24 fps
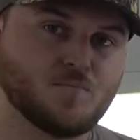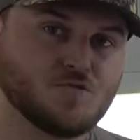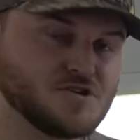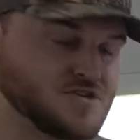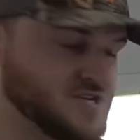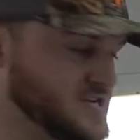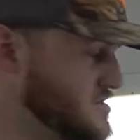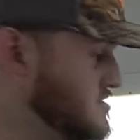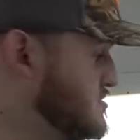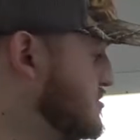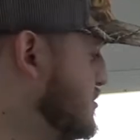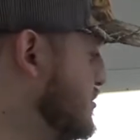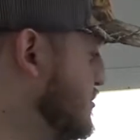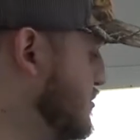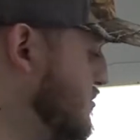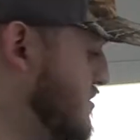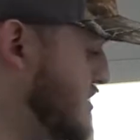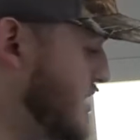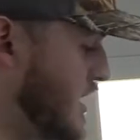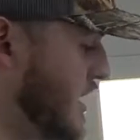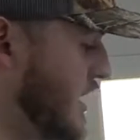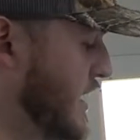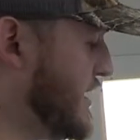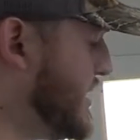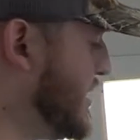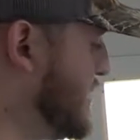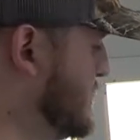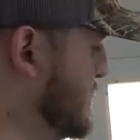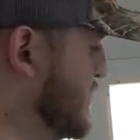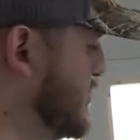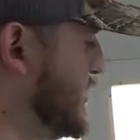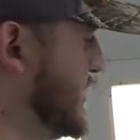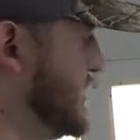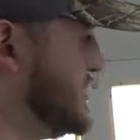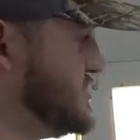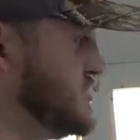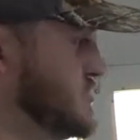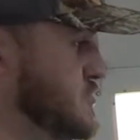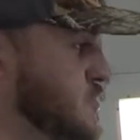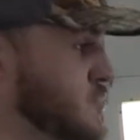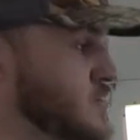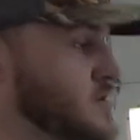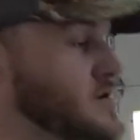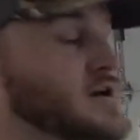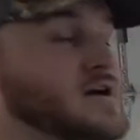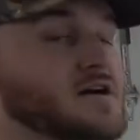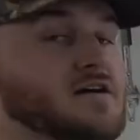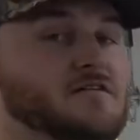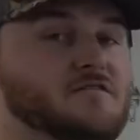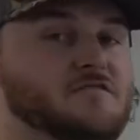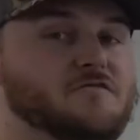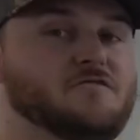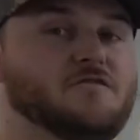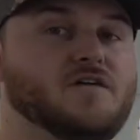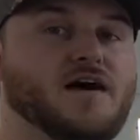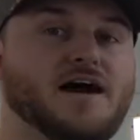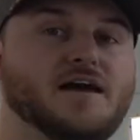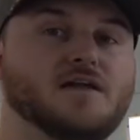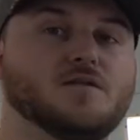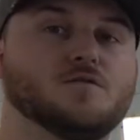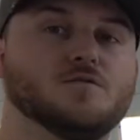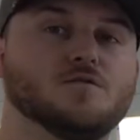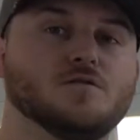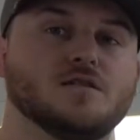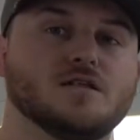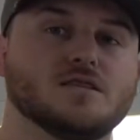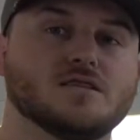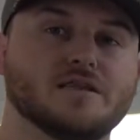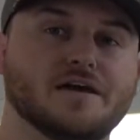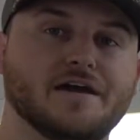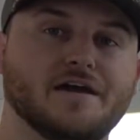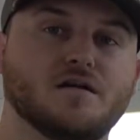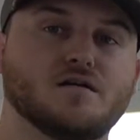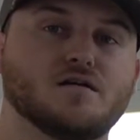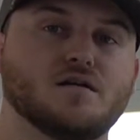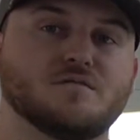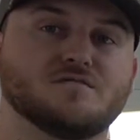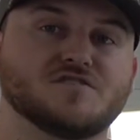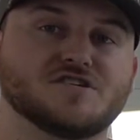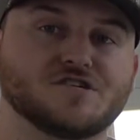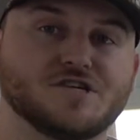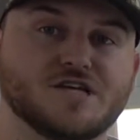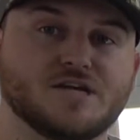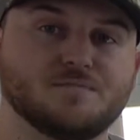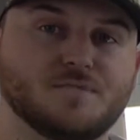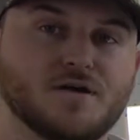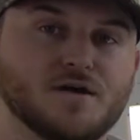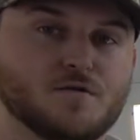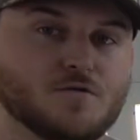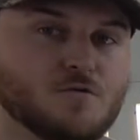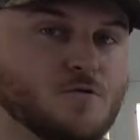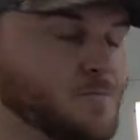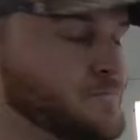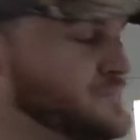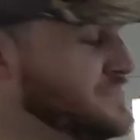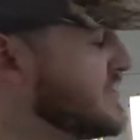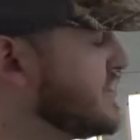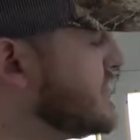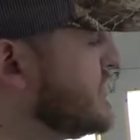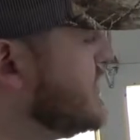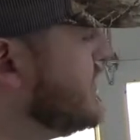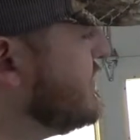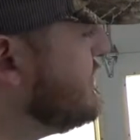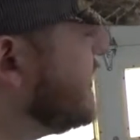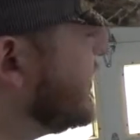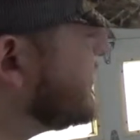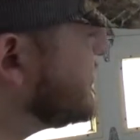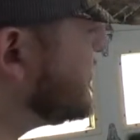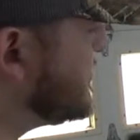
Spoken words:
which is to cut and place your final layer of sheet metal that's